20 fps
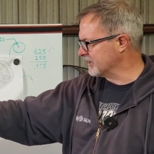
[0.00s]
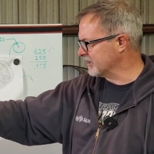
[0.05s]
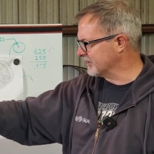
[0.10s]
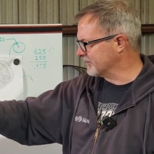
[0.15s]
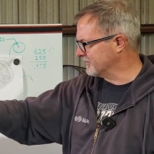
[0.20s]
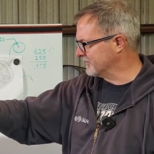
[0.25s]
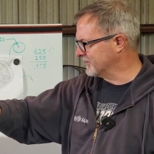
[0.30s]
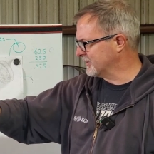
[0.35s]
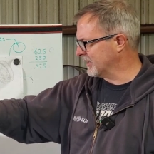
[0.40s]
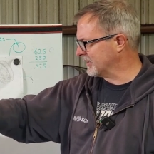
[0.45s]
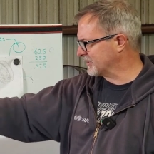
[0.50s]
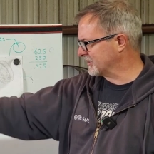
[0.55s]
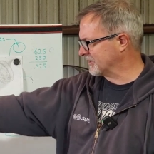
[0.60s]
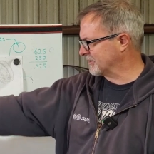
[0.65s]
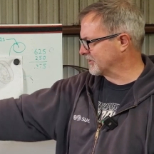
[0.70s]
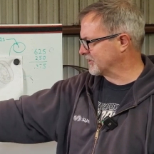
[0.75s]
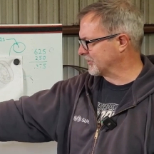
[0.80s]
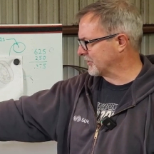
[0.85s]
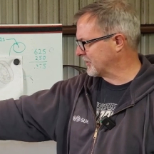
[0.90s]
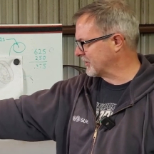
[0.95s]
The dust
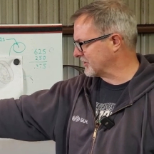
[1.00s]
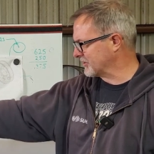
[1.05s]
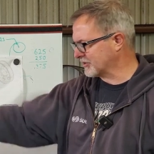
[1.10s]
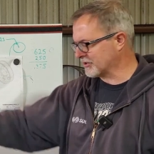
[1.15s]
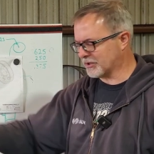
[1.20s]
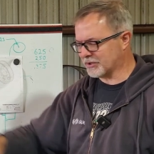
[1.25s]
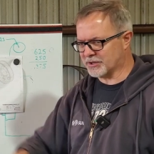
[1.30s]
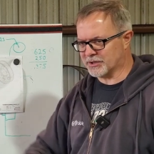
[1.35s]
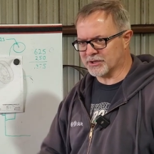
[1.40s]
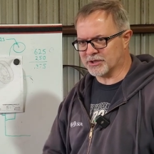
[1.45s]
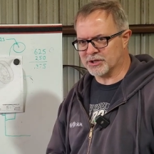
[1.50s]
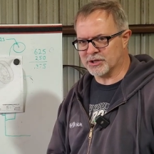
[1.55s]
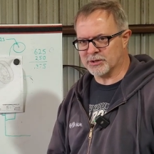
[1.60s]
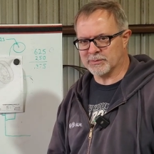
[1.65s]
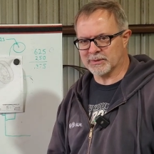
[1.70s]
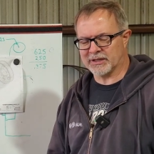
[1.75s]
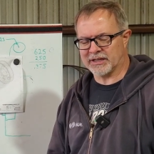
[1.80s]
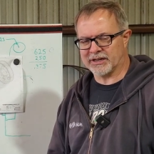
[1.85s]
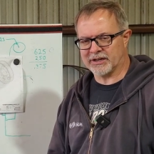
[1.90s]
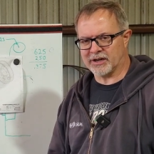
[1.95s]
is already starting to
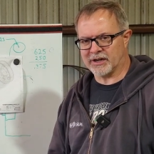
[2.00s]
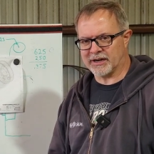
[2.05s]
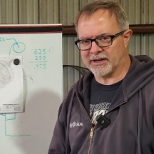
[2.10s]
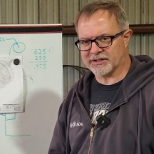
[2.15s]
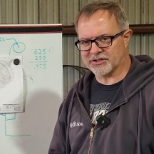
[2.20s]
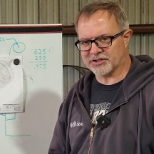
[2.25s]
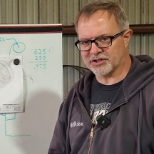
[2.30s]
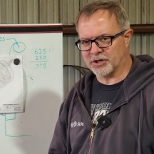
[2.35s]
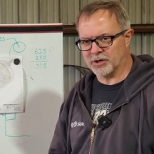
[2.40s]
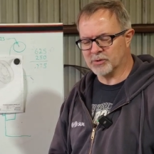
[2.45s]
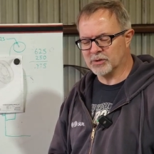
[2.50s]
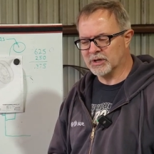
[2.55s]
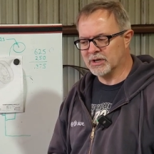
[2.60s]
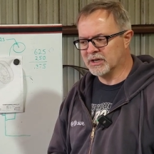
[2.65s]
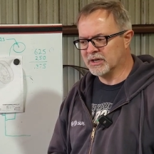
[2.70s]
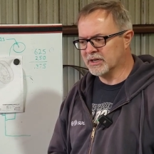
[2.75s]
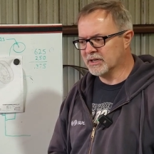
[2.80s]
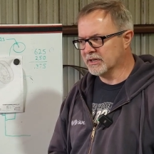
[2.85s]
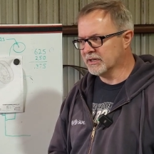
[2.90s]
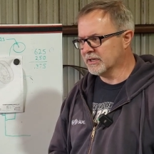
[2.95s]
accumulate on it, so
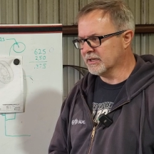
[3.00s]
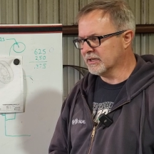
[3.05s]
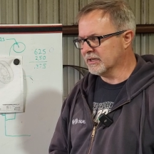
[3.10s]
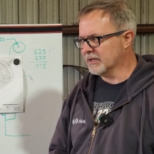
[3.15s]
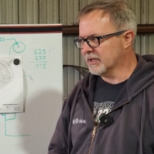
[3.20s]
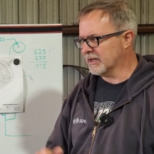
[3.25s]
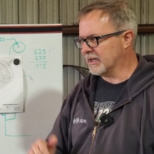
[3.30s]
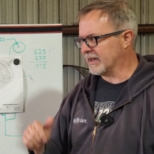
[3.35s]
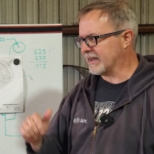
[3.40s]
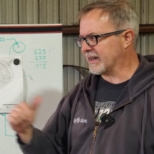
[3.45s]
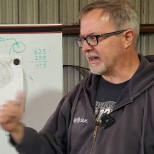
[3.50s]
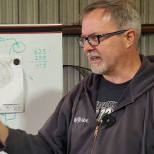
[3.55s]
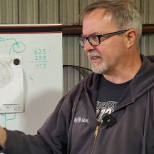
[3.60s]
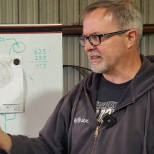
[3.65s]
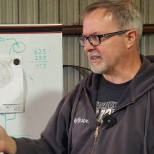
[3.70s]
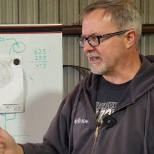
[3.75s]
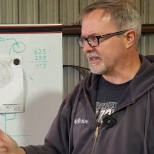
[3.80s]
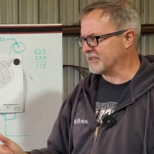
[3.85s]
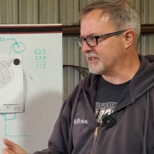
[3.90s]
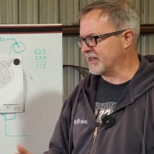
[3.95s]
I got to get
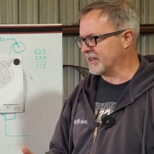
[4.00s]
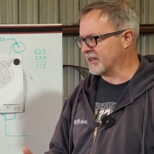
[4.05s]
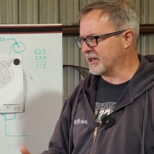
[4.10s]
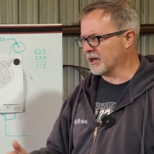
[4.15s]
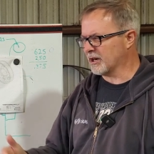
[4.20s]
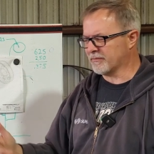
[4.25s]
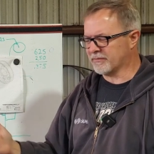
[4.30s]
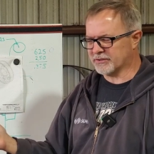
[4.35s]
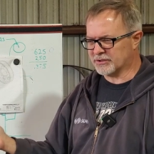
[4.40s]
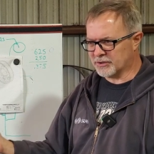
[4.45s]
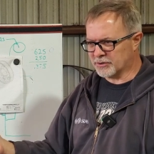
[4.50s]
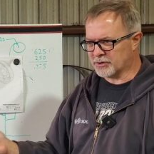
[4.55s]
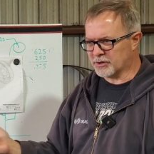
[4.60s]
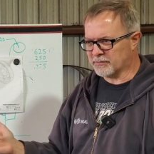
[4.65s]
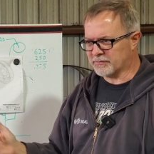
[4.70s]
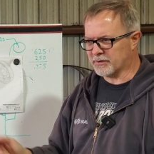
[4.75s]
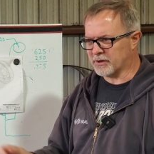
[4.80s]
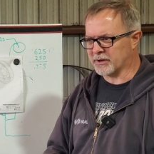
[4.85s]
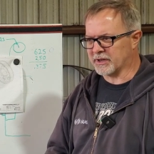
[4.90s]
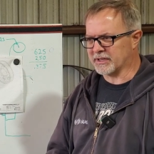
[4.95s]
that taken care of. Don't know
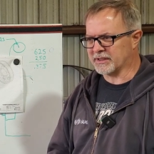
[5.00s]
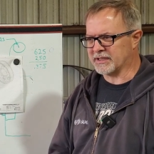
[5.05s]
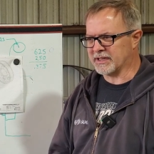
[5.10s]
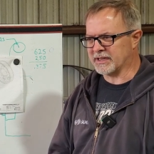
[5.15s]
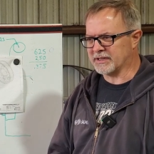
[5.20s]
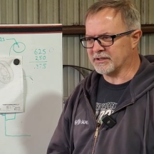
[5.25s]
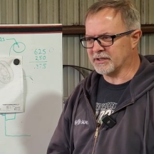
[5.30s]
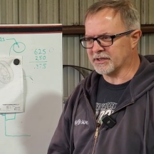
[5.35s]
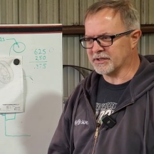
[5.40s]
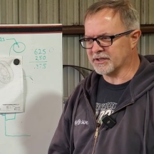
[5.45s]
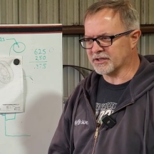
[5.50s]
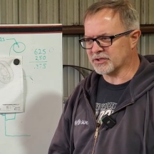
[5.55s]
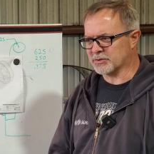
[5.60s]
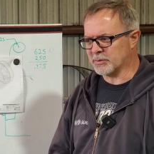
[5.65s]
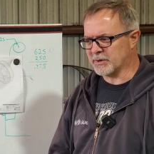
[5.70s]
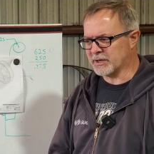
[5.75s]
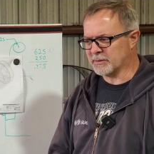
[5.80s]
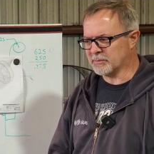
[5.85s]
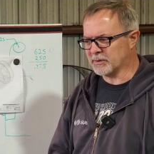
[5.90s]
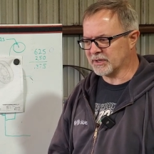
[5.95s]
if I'll get that done this
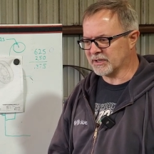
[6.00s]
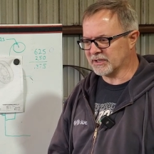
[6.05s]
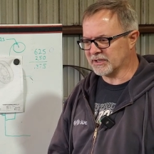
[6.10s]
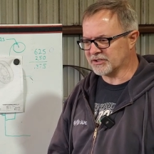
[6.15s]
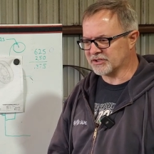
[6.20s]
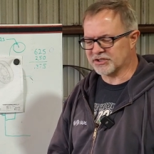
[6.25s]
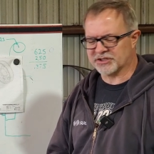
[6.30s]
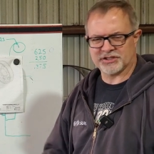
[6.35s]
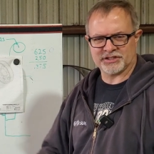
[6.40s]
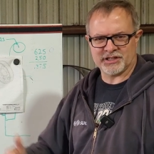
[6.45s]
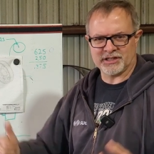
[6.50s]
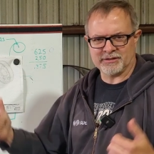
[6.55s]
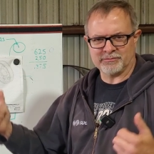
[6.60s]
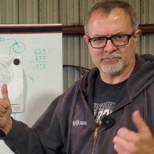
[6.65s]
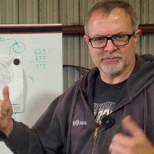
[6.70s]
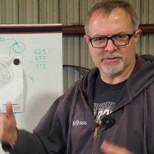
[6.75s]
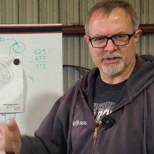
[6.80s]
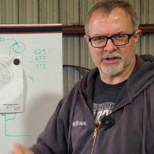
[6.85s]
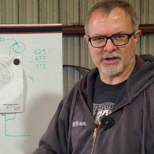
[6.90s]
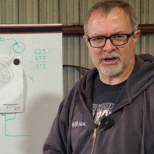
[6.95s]
week, but let's just see
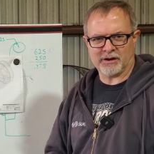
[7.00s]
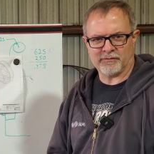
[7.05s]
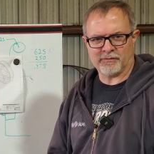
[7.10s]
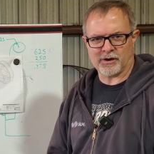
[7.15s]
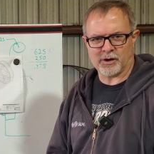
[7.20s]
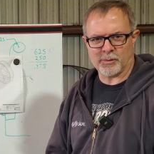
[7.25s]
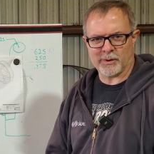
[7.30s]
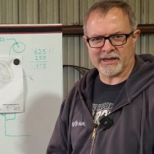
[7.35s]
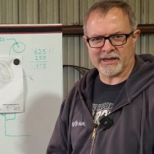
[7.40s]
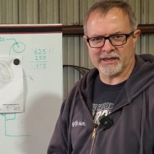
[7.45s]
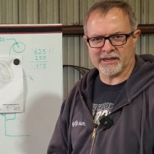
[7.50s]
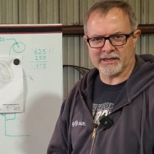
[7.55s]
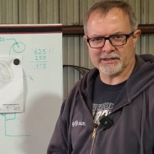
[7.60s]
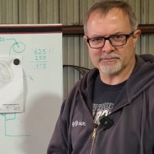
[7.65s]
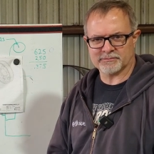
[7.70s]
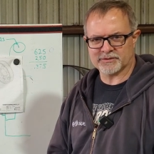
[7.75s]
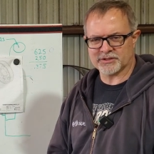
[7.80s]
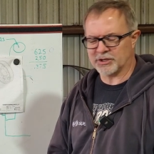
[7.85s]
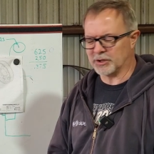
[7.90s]
you know how far we can get.